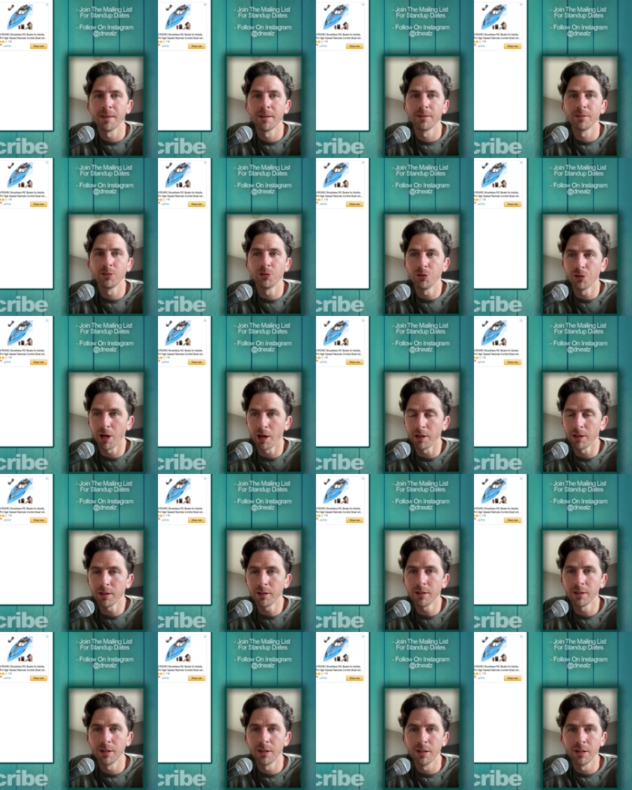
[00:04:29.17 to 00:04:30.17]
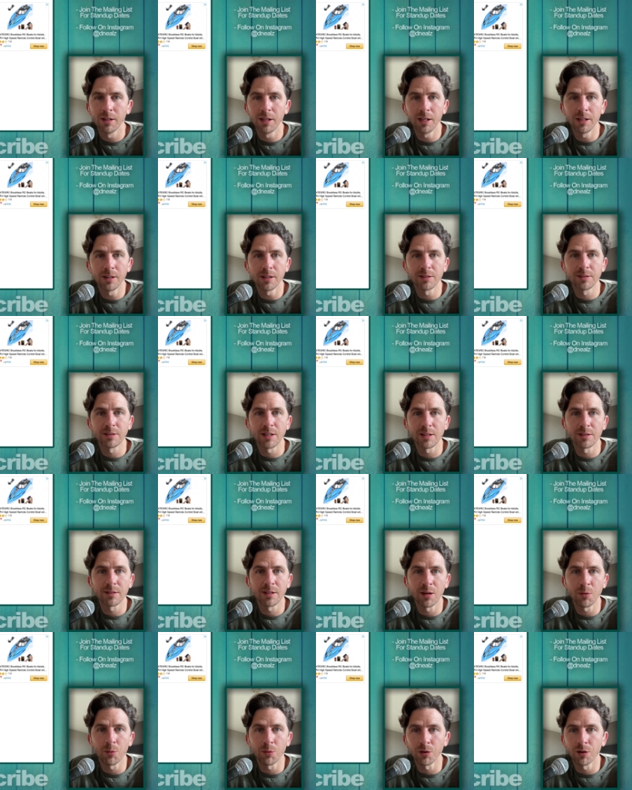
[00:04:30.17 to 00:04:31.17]
united in the sense
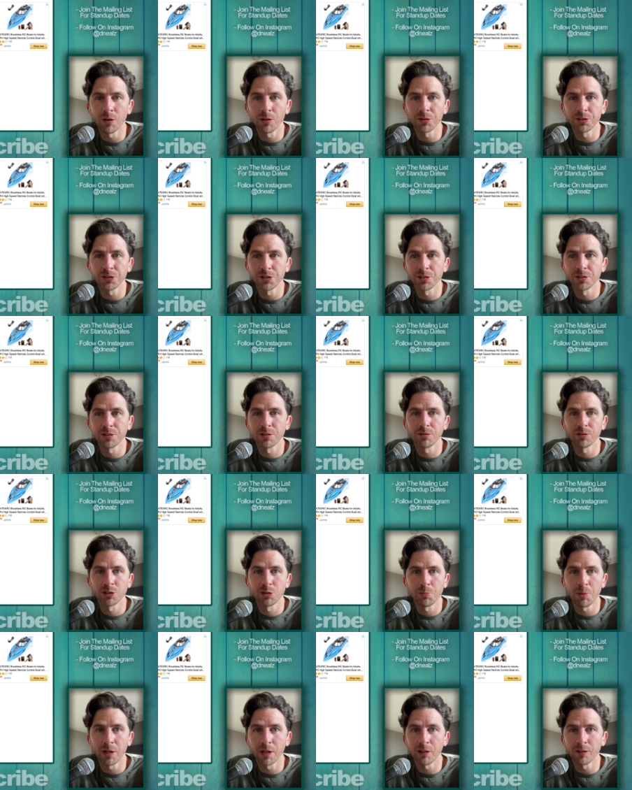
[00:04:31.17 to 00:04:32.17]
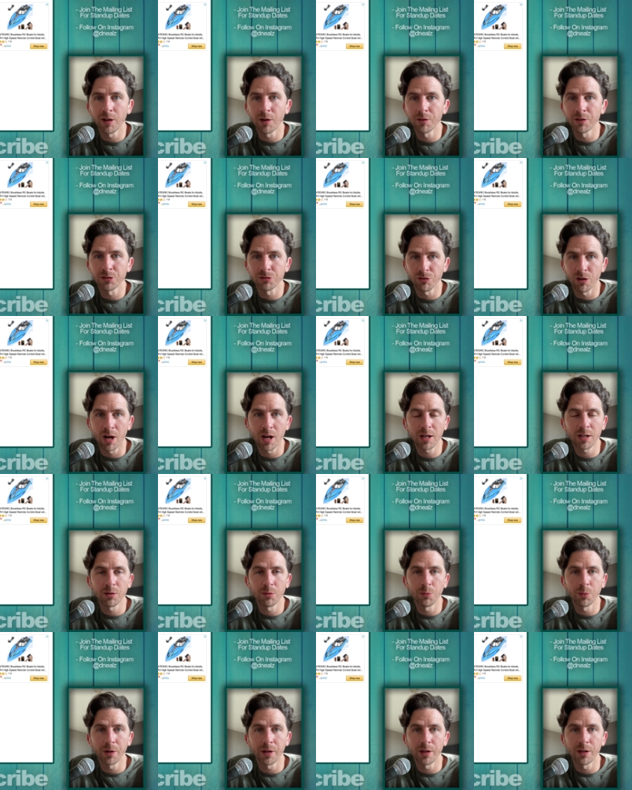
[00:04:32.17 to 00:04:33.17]
that we're all just spinning around this rock.
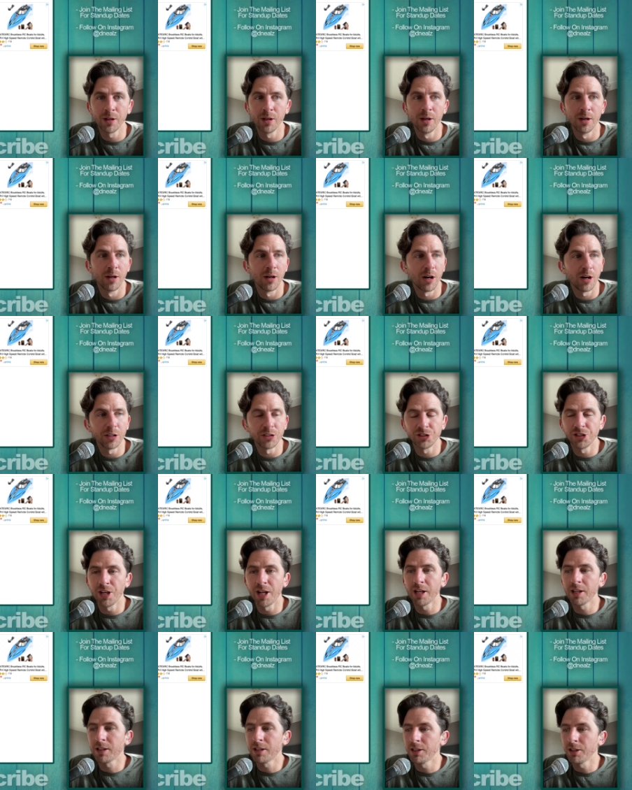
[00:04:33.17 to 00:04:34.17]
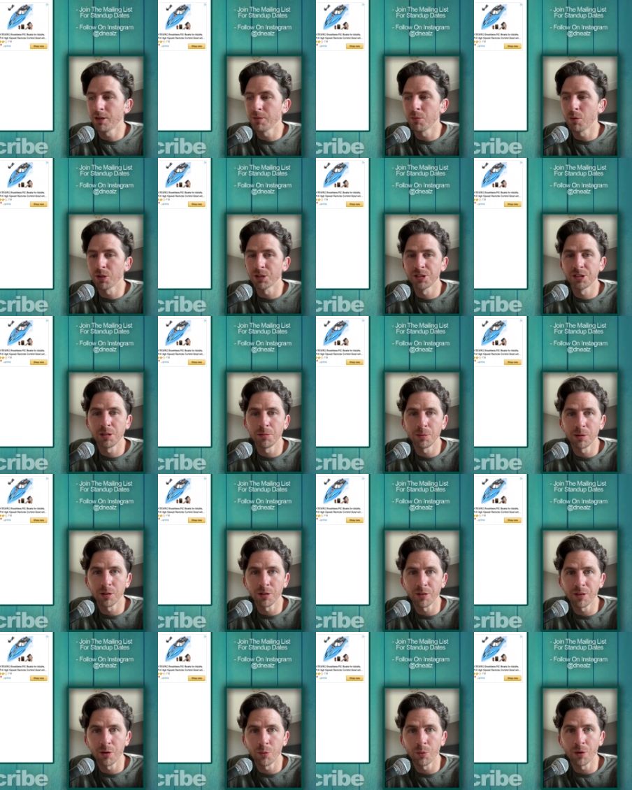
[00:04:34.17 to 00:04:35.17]
We uh, genetically are more
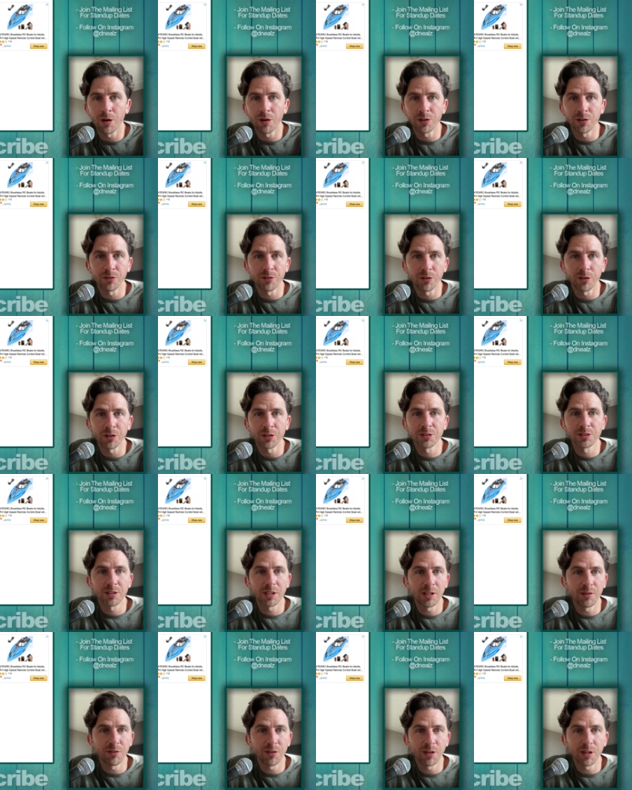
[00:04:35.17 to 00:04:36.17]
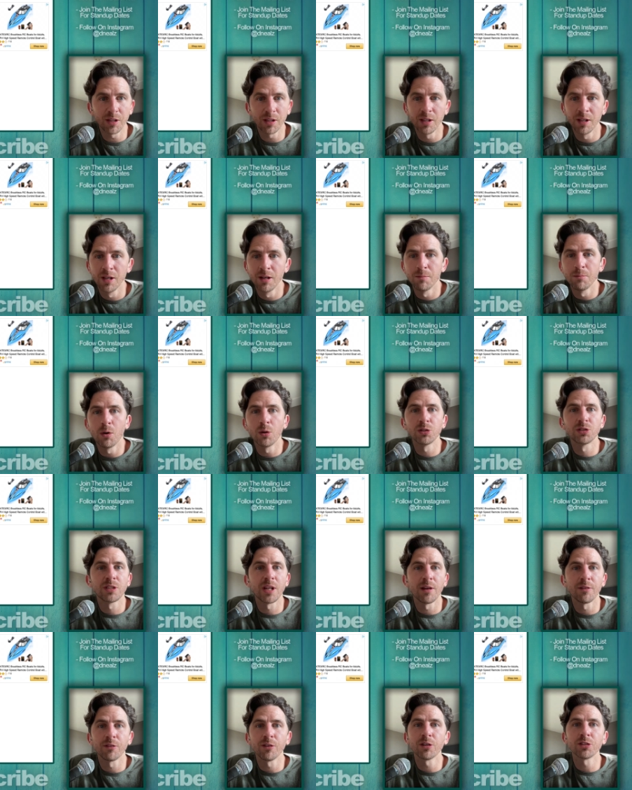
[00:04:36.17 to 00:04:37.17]
similar than we are diverse. Even the most
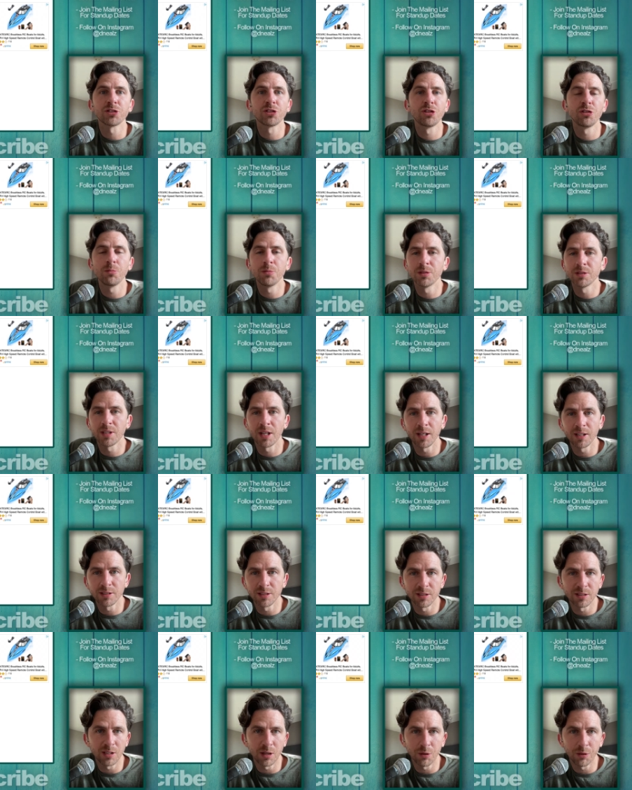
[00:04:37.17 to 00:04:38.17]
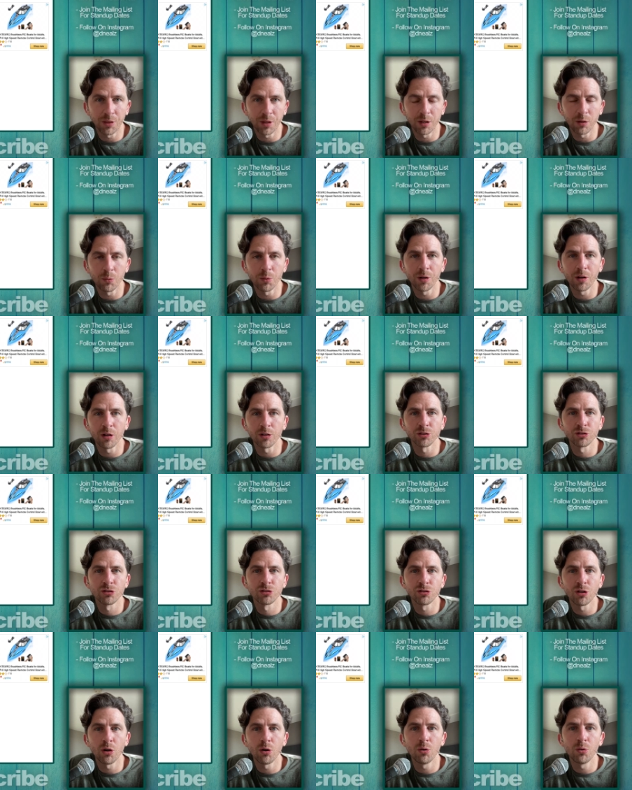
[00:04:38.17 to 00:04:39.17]
diverse humans that exist out there, we are
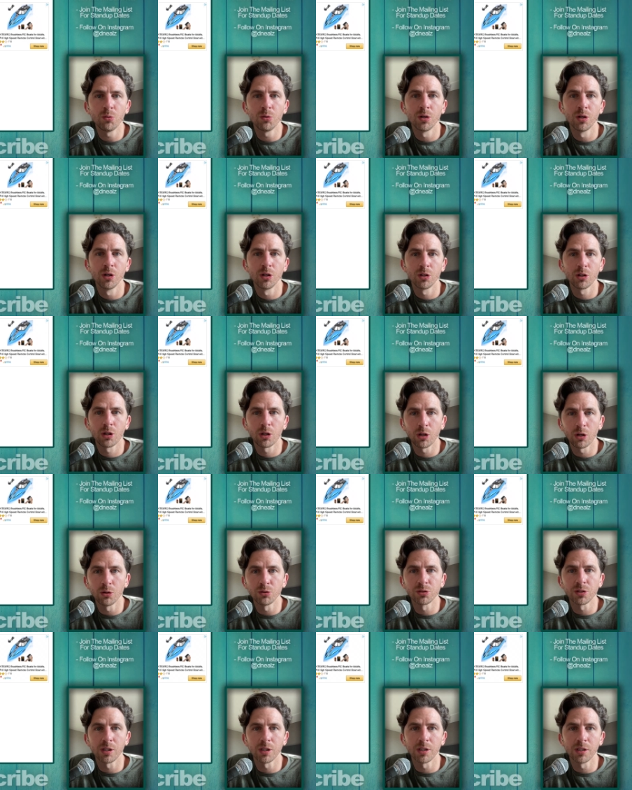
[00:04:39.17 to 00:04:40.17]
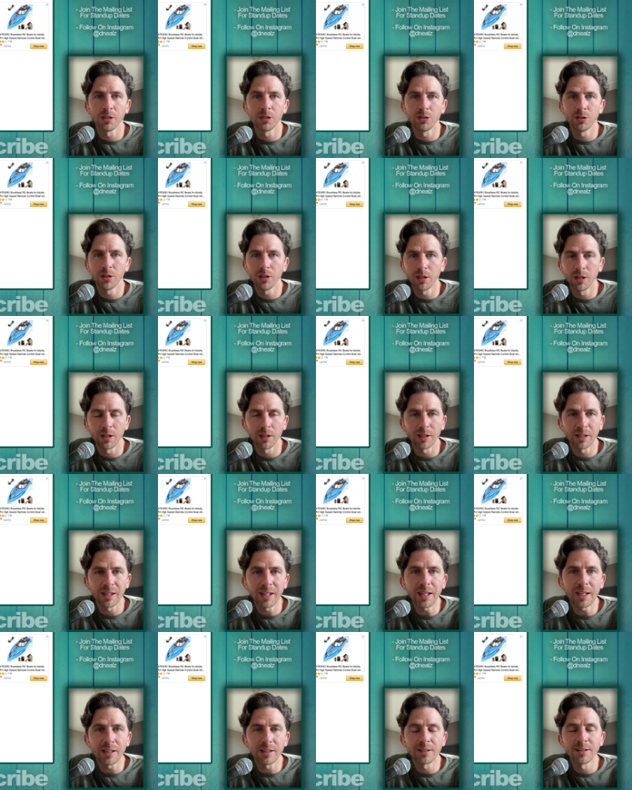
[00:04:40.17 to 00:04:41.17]
so closely uh,
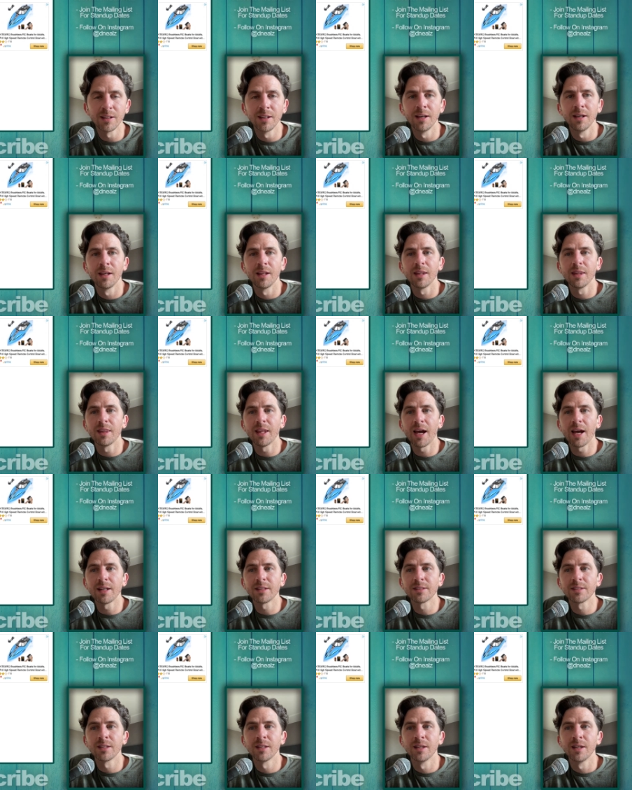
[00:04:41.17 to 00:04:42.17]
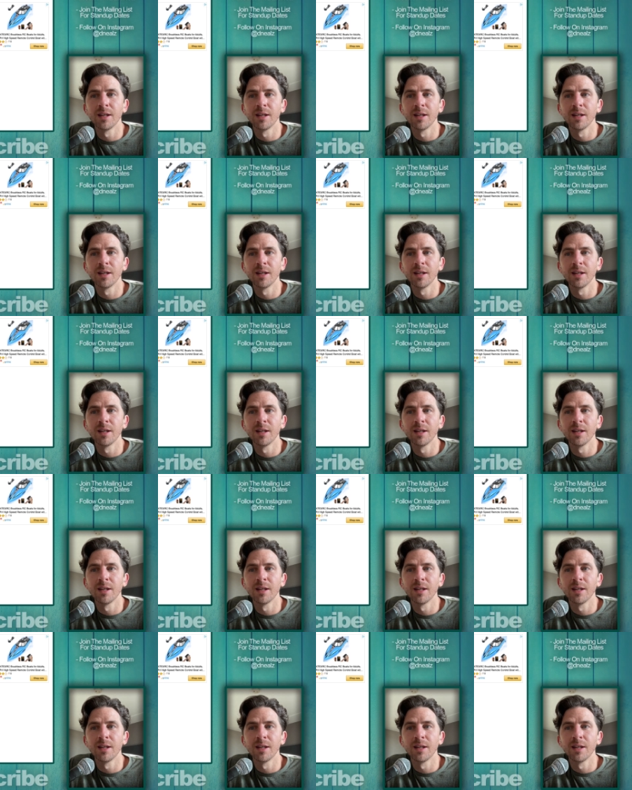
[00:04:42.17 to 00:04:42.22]
linked that.